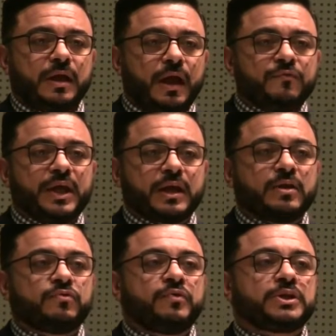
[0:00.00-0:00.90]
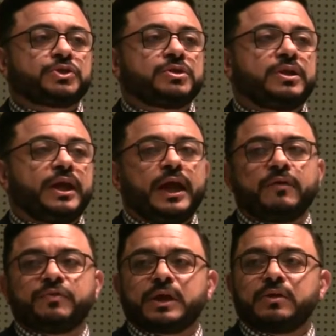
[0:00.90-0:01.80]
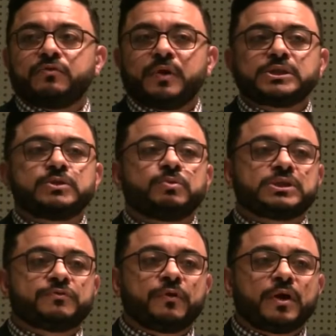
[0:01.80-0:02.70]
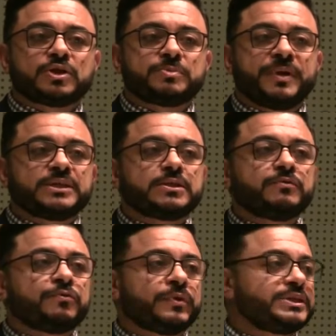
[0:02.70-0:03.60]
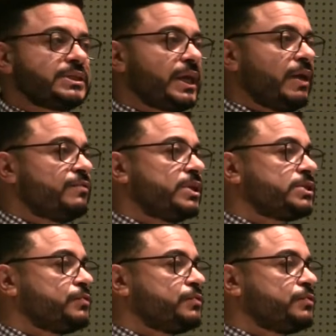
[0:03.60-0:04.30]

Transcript: of that confession that half the confession was false based on forensic evidence.